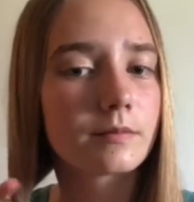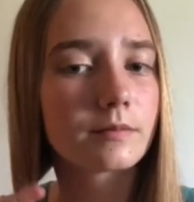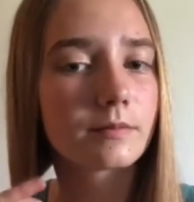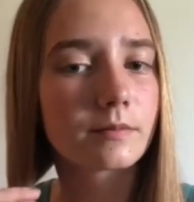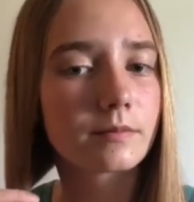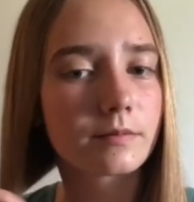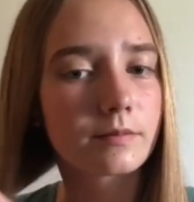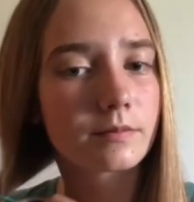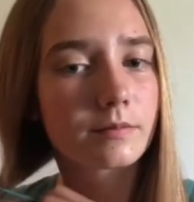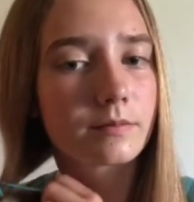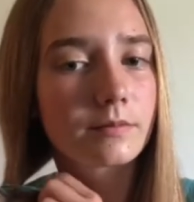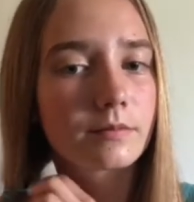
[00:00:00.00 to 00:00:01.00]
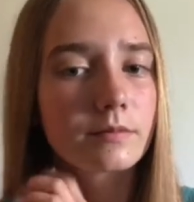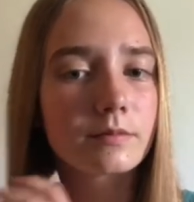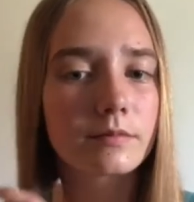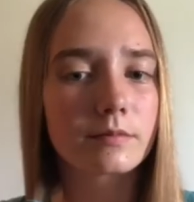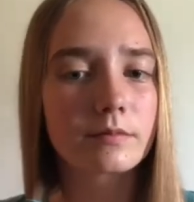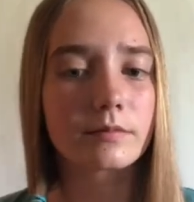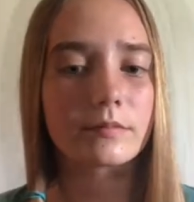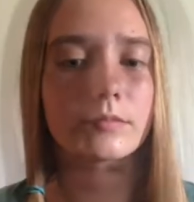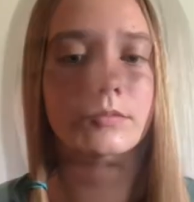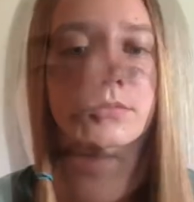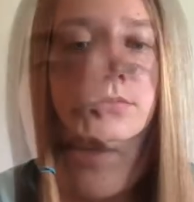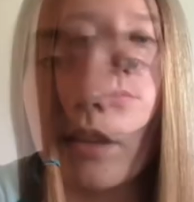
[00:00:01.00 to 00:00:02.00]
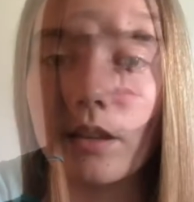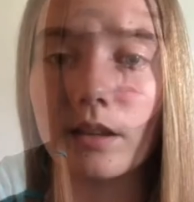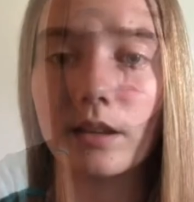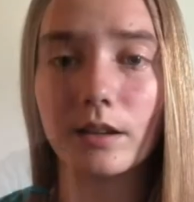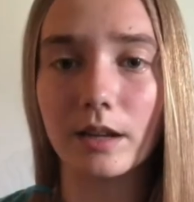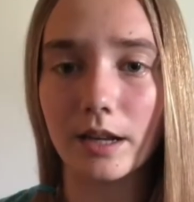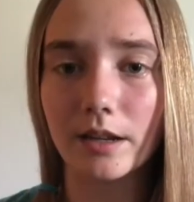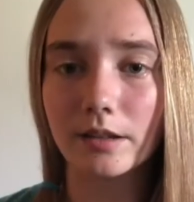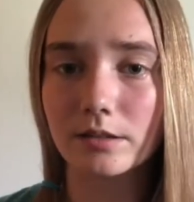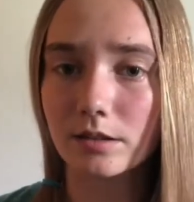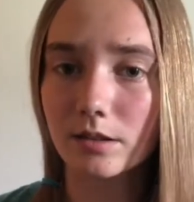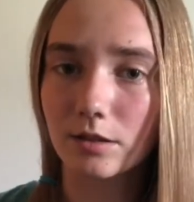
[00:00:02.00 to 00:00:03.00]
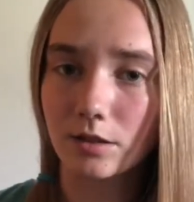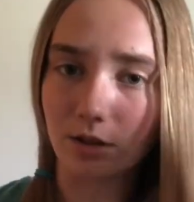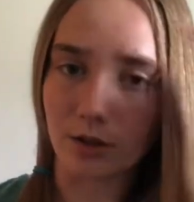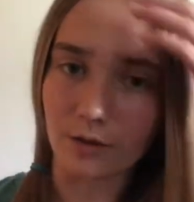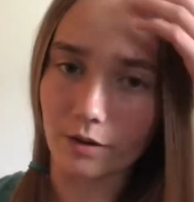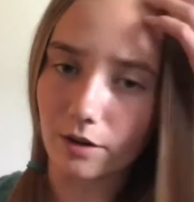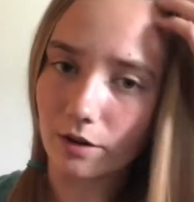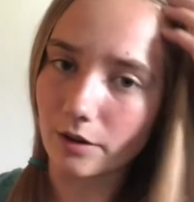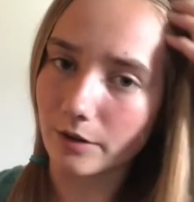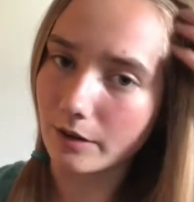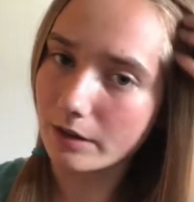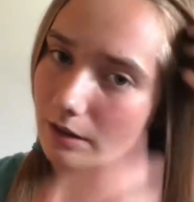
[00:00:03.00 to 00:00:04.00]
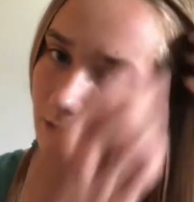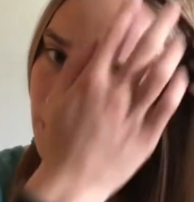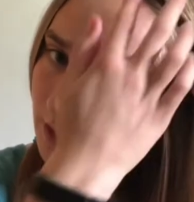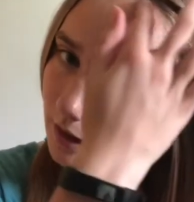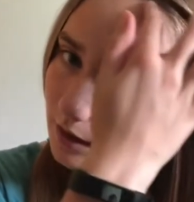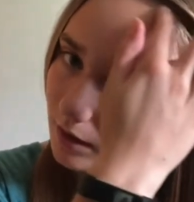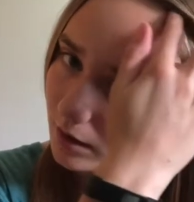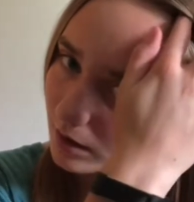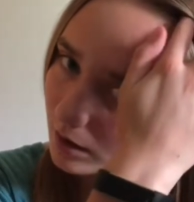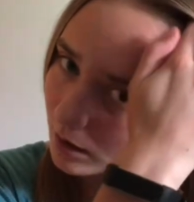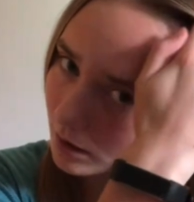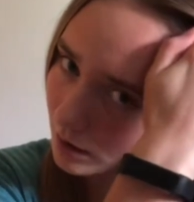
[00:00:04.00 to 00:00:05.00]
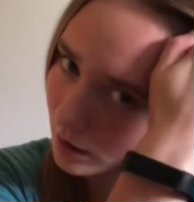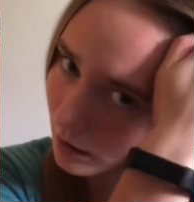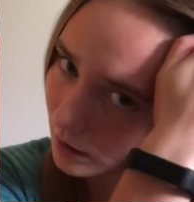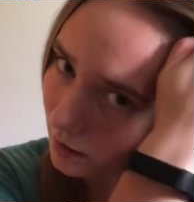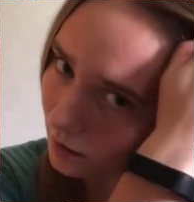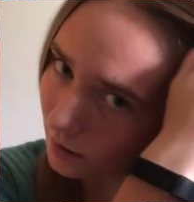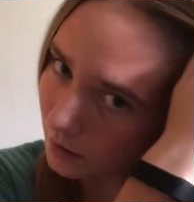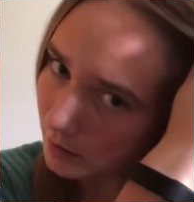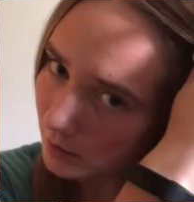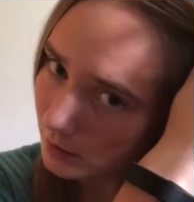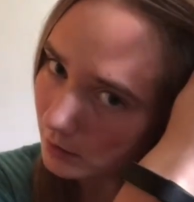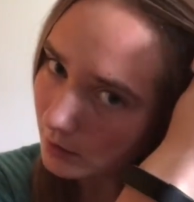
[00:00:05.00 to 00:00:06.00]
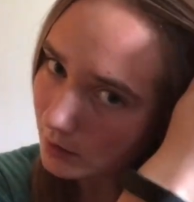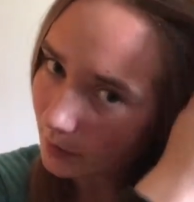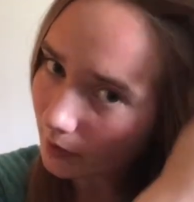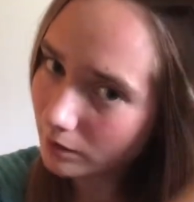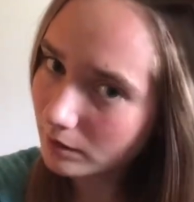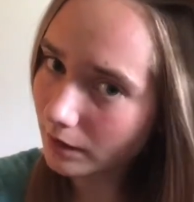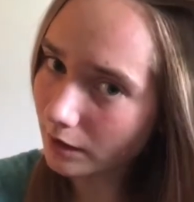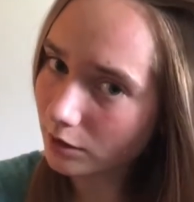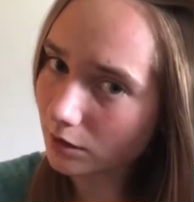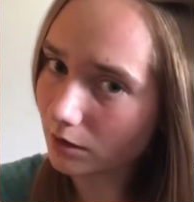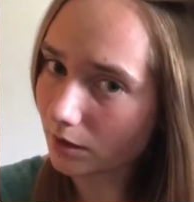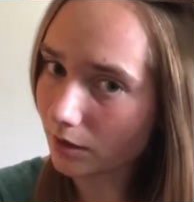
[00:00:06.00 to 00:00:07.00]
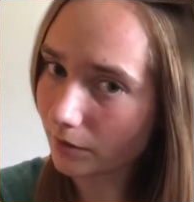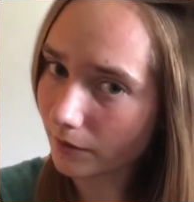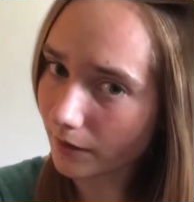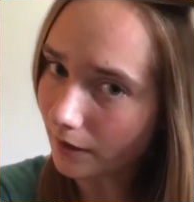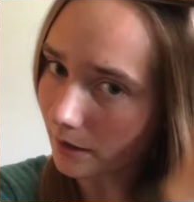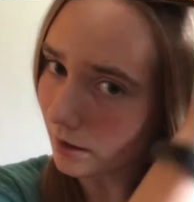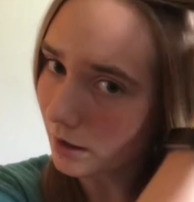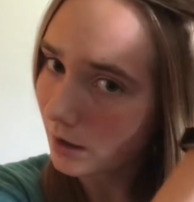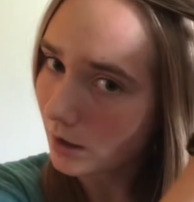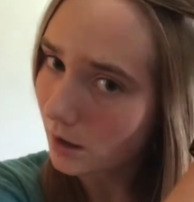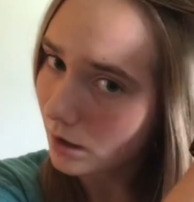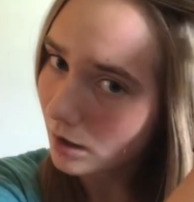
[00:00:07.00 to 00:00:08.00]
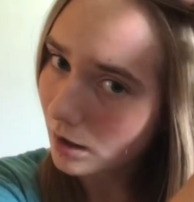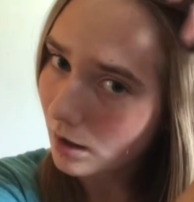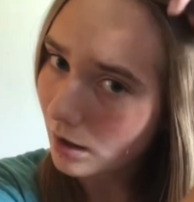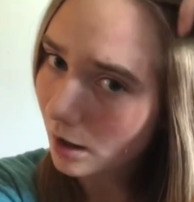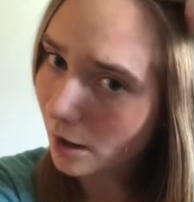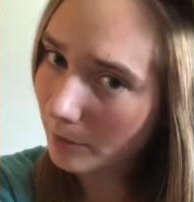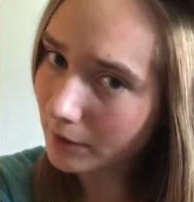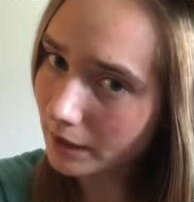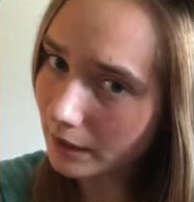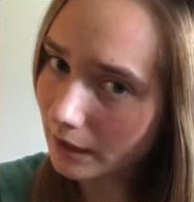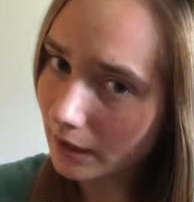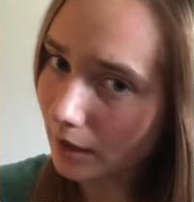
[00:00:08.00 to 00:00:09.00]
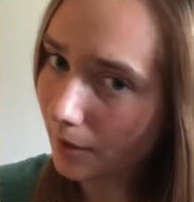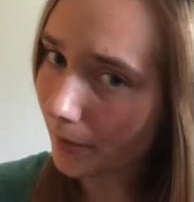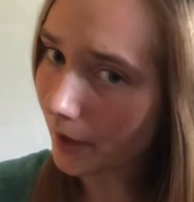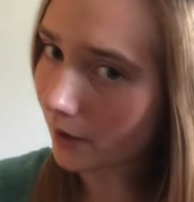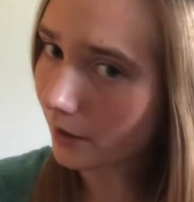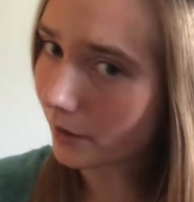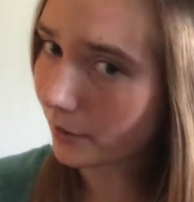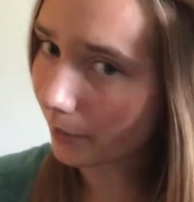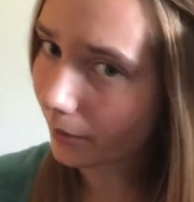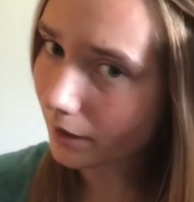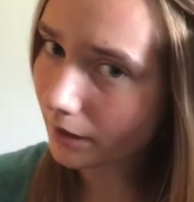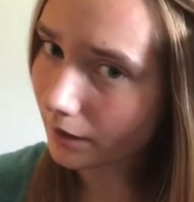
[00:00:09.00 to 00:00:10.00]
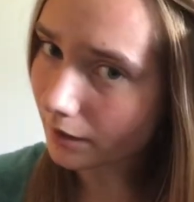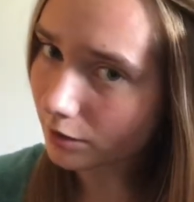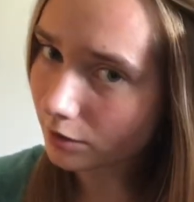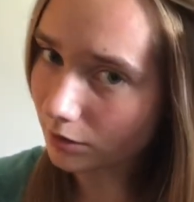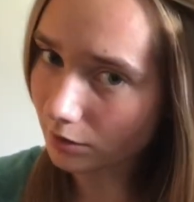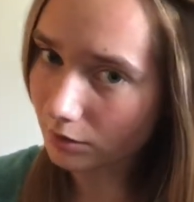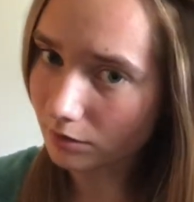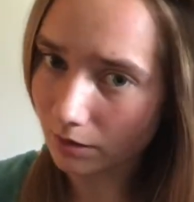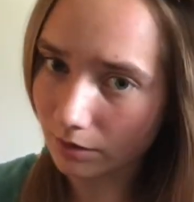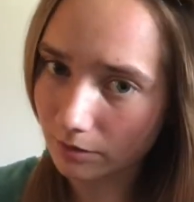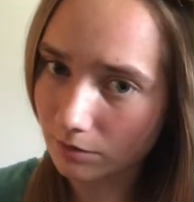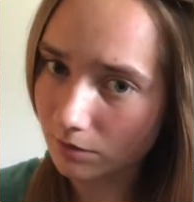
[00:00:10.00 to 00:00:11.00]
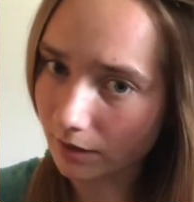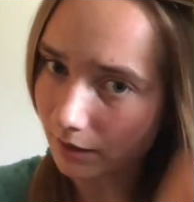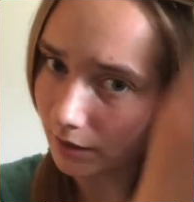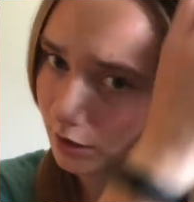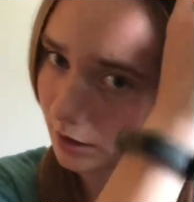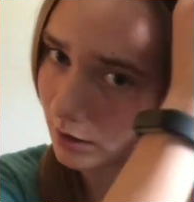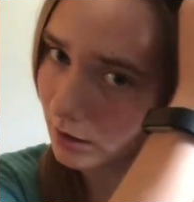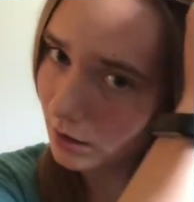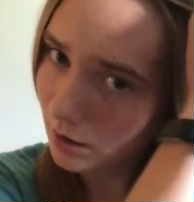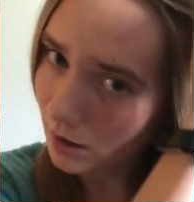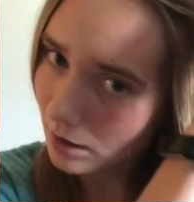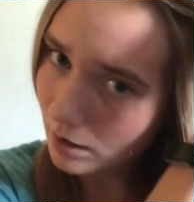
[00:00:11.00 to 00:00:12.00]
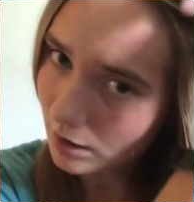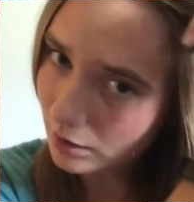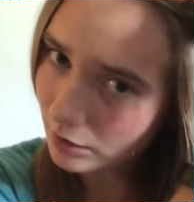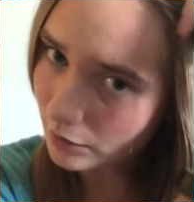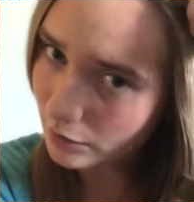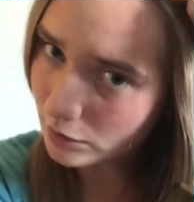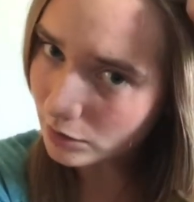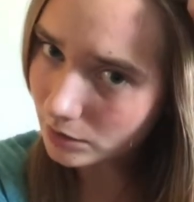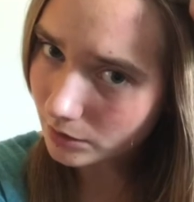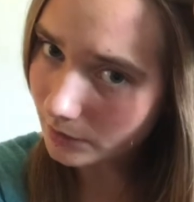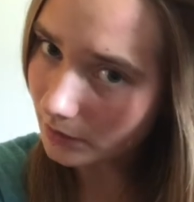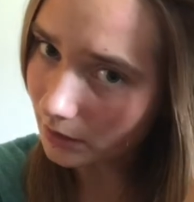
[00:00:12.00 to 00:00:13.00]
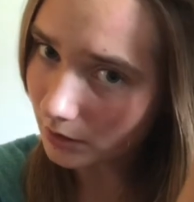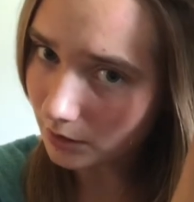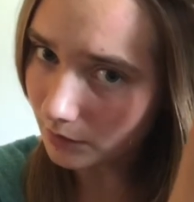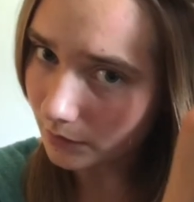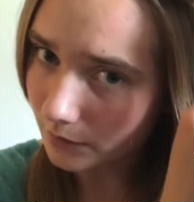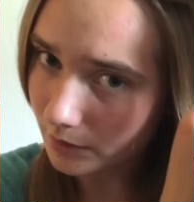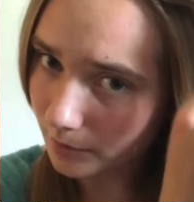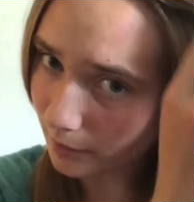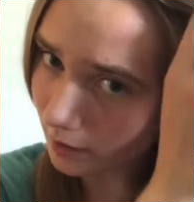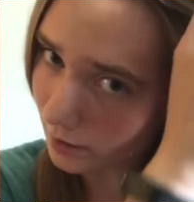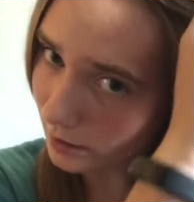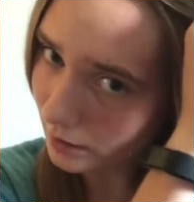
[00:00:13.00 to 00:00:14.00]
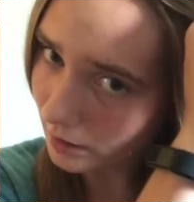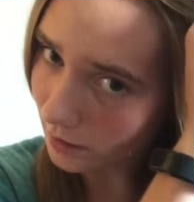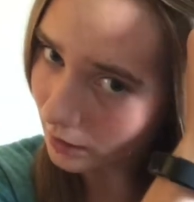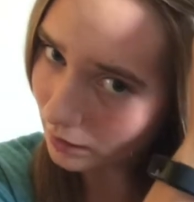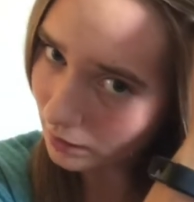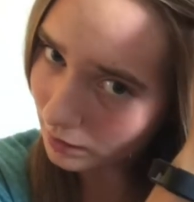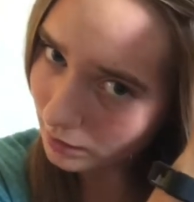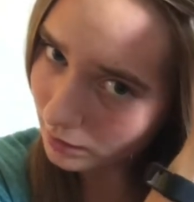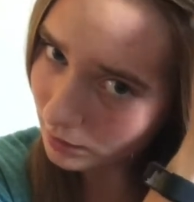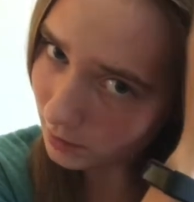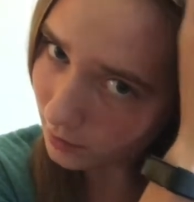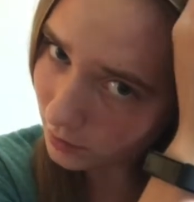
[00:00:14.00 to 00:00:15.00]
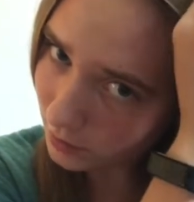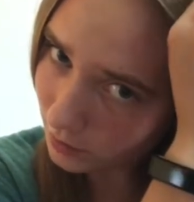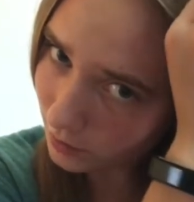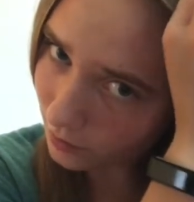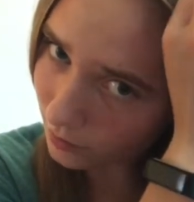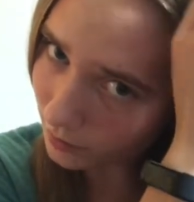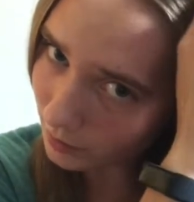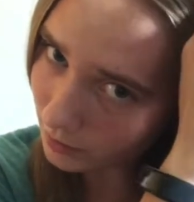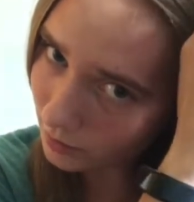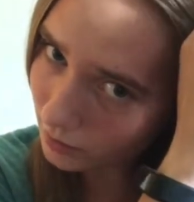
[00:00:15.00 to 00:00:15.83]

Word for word: with. Next, you are going to take a small section of hair. I'm taking about a one inch or so section and you're just going to split it into three